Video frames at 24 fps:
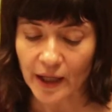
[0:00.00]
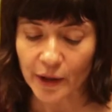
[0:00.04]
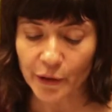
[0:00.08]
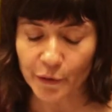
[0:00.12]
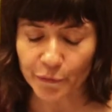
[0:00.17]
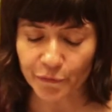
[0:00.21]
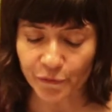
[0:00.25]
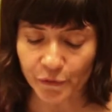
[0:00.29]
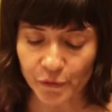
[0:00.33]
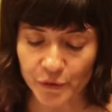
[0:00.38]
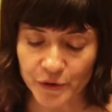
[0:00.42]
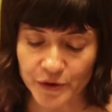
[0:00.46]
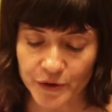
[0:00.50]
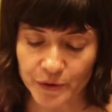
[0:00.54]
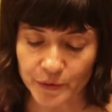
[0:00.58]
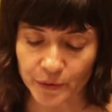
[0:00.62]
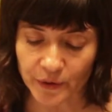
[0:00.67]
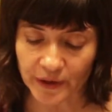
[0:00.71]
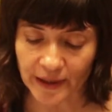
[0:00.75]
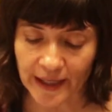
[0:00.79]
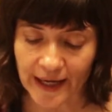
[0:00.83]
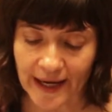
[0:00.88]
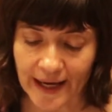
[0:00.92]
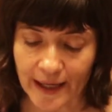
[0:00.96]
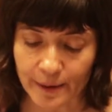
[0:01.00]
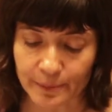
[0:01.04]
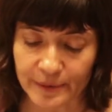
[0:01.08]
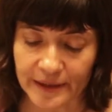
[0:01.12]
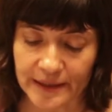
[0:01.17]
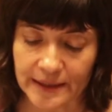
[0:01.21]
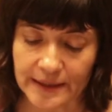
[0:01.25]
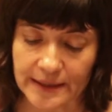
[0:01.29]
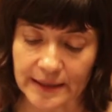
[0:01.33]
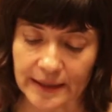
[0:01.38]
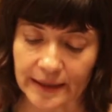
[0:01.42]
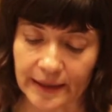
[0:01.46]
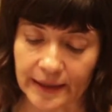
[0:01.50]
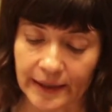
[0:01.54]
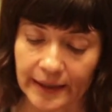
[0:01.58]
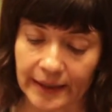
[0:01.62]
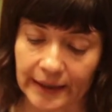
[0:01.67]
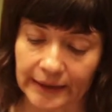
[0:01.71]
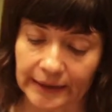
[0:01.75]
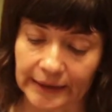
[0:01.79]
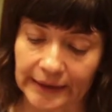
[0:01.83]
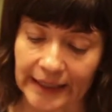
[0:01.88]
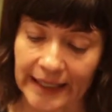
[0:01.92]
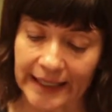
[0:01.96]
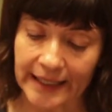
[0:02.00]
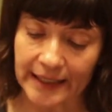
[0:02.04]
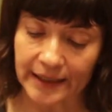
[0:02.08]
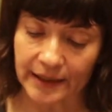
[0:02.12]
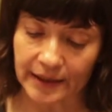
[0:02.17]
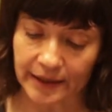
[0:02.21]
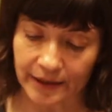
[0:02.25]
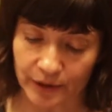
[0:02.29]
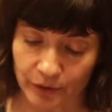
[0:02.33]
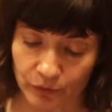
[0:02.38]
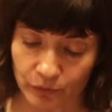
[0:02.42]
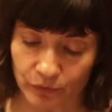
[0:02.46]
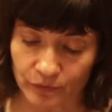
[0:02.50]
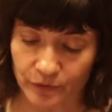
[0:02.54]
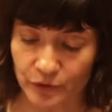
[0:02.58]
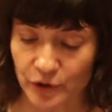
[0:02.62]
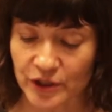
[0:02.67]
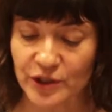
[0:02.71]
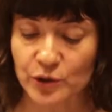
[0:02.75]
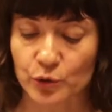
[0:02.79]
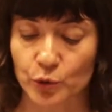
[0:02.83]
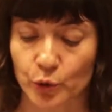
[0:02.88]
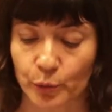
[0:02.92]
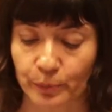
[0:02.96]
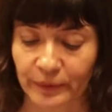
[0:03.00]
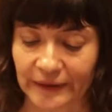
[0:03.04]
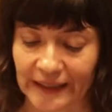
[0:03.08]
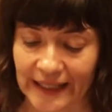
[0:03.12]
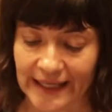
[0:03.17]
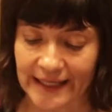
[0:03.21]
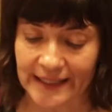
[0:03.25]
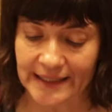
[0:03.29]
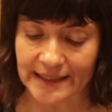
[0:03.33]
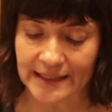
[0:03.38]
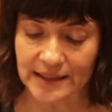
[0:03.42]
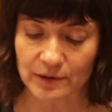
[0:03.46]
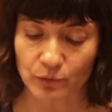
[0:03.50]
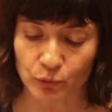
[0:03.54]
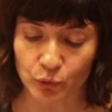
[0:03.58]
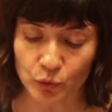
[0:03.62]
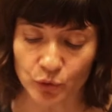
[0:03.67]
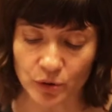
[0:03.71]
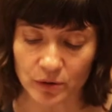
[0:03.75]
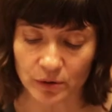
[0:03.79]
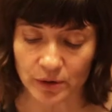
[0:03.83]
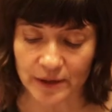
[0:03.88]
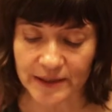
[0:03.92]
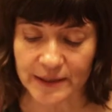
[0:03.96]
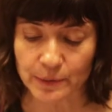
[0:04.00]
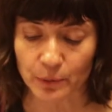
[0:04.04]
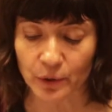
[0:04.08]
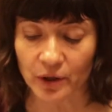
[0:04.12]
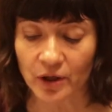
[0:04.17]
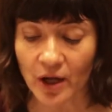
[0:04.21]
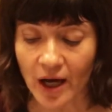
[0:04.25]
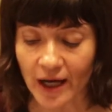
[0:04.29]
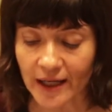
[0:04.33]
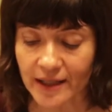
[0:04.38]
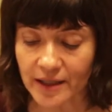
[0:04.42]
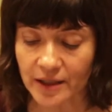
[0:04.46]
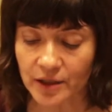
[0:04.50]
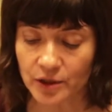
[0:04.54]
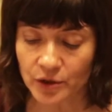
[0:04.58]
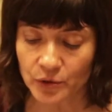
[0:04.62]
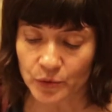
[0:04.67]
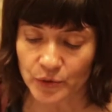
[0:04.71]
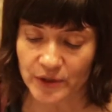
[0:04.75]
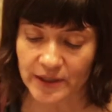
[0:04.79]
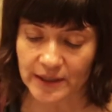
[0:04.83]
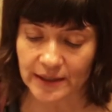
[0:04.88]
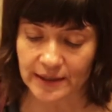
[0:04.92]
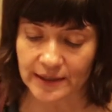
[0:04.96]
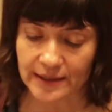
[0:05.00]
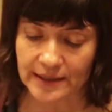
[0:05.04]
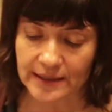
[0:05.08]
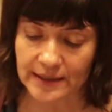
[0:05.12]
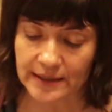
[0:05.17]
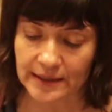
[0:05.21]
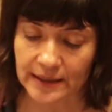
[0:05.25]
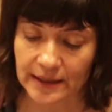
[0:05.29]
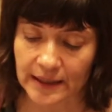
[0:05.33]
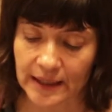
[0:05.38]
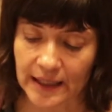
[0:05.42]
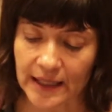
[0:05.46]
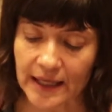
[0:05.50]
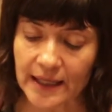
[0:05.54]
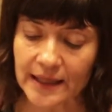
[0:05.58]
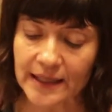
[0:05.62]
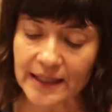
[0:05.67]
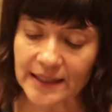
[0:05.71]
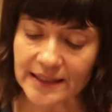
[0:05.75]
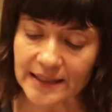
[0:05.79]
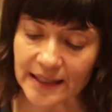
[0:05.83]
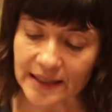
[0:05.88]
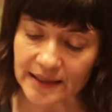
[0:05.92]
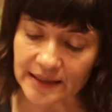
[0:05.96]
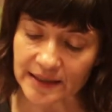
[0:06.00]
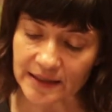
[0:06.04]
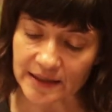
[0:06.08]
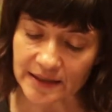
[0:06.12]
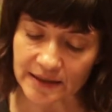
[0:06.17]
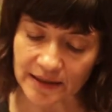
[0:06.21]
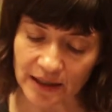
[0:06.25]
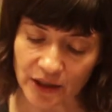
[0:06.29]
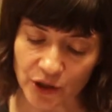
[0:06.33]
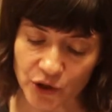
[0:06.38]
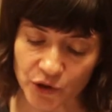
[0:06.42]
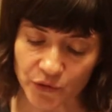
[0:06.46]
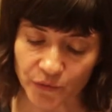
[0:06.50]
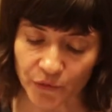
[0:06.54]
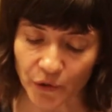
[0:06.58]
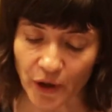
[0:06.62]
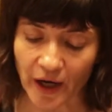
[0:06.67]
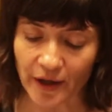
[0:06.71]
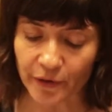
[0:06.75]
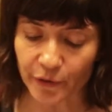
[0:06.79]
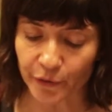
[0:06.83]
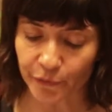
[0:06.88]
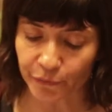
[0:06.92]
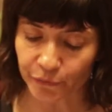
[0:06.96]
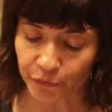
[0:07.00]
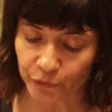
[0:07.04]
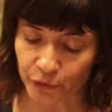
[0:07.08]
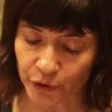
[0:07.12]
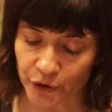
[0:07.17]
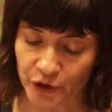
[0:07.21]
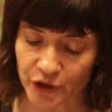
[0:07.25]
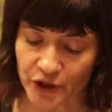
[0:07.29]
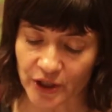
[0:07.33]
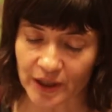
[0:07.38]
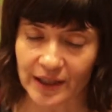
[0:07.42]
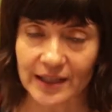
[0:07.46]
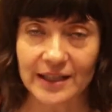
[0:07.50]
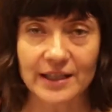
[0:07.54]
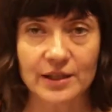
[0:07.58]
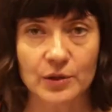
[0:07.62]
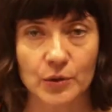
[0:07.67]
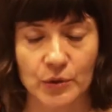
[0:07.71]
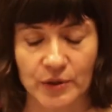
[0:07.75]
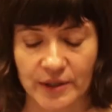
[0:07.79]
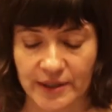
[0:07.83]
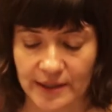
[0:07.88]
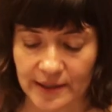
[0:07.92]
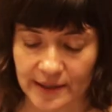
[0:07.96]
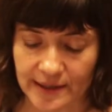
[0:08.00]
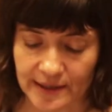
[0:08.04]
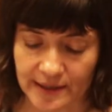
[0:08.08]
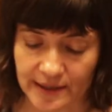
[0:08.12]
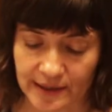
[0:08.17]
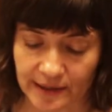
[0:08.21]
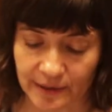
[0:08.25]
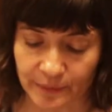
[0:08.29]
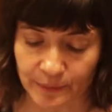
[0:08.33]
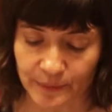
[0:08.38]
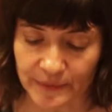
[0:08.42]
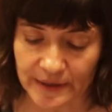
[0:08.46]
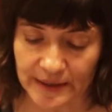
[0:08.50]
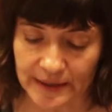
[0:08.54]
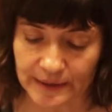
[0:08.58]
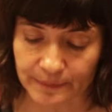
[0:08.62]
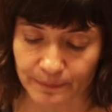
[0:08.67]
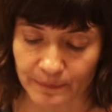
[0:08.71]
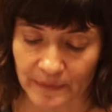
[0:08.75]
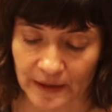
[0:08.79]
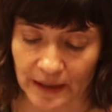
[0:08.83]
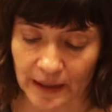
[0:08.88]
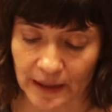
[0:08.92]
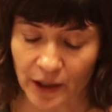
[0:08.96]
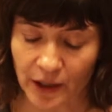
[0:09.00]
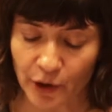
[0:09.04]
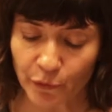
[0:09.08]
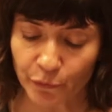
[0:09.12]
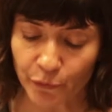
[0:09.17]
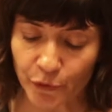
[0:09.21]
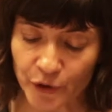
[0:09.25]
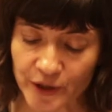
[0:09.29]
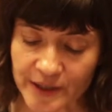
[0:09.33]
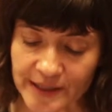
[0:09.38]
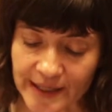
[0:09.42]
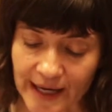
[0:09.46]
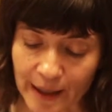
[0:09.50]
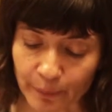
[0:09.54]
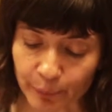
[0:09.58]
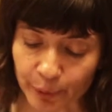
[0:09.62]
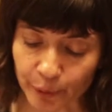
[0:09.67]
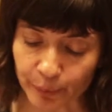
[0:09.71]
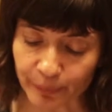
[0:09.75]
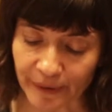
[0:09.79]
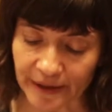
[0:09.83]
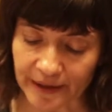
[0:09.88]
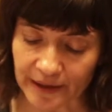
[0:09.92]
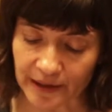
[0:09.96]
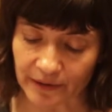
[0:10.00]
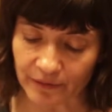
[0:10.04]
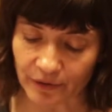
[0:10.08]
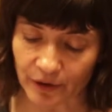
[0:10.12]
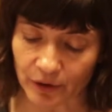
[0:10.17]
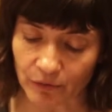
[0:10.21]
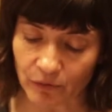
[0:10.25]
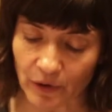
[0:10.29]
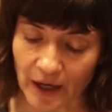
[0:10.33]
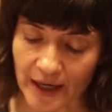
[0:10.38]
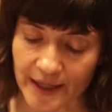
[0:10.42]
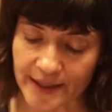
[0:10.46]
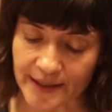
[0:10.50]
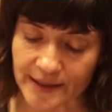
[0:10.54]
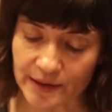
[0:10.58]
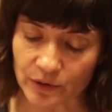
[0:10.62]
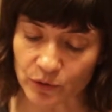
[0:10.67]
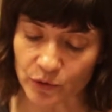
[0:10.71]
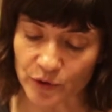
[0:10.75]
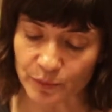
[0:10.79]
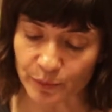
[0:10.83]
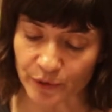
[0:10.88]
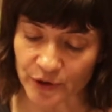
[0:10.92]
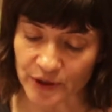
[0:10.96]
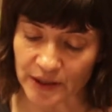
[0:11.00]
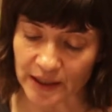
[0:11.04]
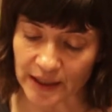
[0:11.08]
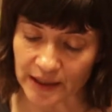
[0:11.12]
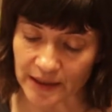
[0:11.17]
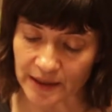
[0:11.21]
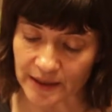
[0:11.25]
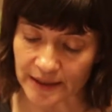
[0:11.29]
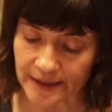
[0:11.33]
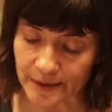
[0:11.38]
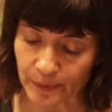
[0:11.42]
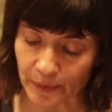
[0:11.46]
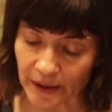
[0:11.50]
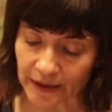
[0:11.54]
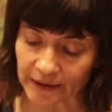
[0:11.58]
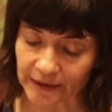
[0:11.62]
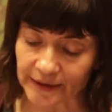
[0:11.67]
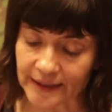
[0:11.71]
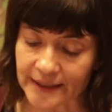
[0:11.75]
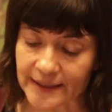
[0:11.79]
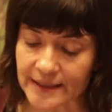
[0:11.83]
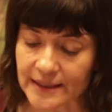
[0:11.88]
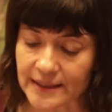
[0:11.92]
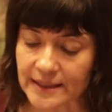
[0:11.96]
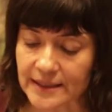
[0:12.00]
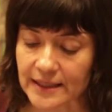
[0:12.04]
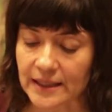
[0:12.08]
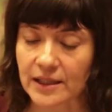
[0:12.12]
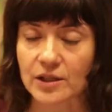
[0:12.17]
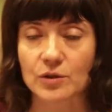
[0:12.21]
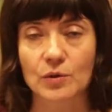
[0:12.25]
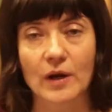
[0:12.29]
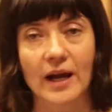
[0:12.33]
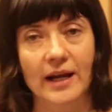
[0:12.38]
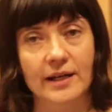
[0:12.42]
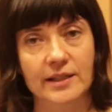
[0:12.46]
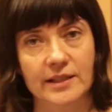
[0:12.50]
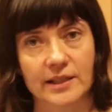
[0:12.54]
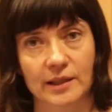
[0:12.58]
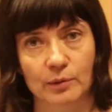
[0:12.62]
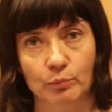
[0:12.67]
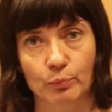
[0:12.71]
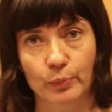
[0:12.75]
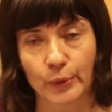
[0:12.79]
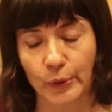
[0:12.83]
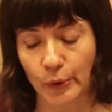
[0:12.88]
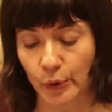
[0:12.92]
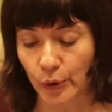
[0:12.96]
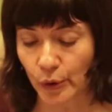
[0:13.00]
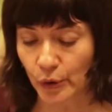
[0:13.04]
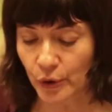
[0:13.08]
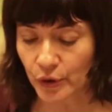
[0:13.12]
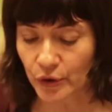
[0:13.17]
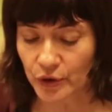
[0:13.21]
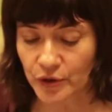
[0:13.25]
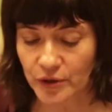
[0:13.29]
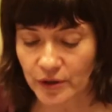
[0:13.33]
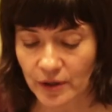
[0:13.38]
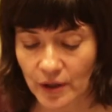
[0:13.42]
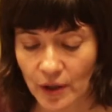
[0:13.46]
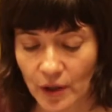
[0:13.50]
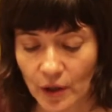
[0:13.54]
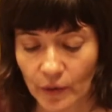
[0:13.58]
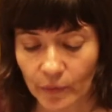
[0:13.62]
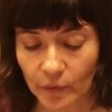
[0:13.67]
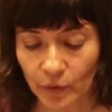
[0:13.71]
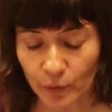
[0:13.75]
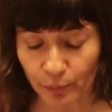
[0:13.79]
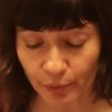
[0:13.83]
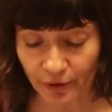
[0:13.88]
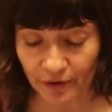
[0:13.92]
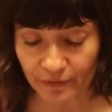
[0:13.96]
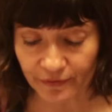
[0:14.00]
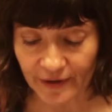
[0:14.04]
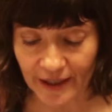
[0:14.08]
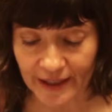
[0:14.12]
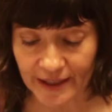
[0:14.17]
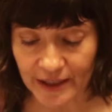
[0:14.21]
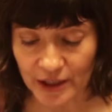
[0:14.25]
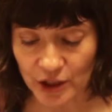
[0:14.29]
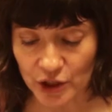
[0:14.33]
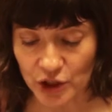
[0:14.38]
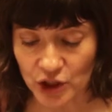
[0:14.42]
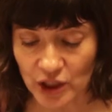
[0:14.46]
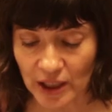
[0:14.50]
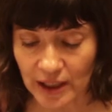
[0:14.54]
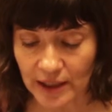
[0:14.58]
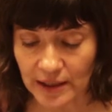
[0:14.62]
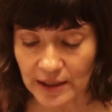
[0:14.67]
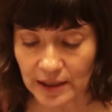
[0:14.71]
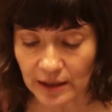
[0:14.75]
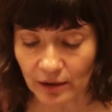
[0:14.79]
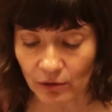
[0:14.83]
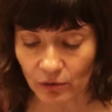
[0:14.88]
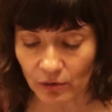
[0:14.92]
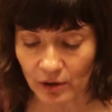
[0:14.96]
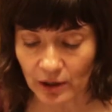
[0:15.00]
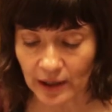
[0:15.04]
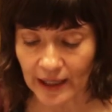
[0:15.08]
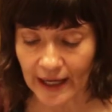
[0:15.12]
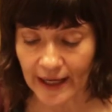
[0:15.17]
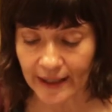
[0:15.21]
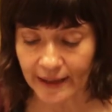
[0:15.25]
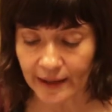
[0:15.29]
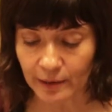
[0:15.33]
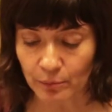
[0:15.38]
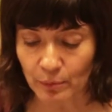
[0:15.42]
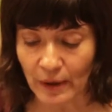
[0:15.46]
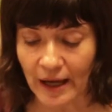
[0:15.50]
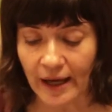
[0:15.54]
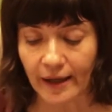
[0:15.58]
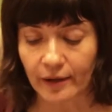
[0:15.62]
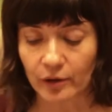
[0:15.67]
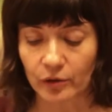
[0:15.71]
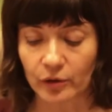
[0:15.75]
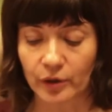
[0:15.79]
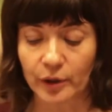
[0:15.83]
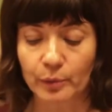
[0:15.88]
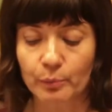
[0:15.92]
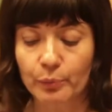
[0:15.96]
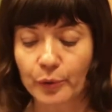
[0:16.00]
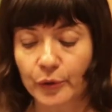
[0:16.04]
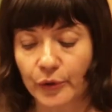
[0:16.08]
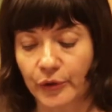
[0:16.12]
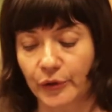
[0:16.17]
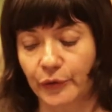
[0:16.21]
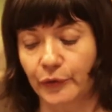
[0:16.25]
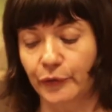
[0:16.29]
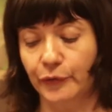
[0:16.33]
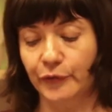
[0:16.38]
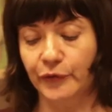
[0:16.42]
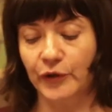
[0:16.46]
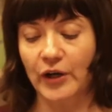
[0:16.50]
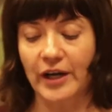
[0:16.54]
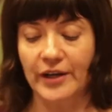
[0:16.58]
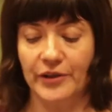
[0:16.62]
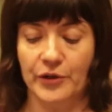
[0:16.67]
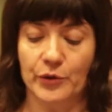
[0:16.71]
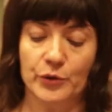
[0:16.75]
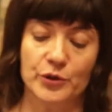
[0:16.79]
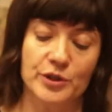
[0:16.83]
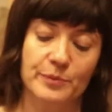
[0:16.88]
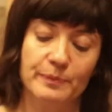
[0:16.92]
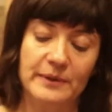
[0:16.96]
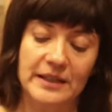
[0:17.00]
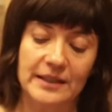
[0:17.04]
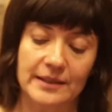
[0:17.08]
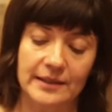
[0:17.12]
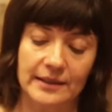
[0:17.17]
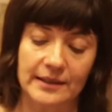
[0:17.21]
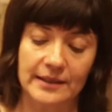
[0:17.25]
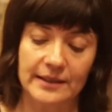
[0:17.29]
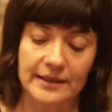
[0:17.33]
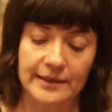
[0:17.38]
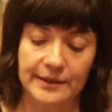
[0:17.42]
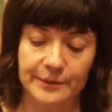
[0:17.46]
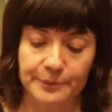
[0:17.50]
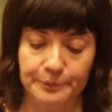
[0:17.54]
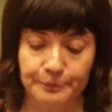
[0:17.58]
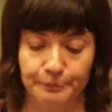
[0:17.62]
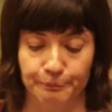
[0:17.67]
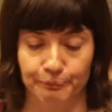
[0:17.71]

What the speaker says: The first to inhabit disturbed lands, ruderals were not a nuisance. They set the stage for other flourishing ecosystems. For example, by giving rise to spontaneous wetlands, attracting birds, or providing shade and organic matter important for other species.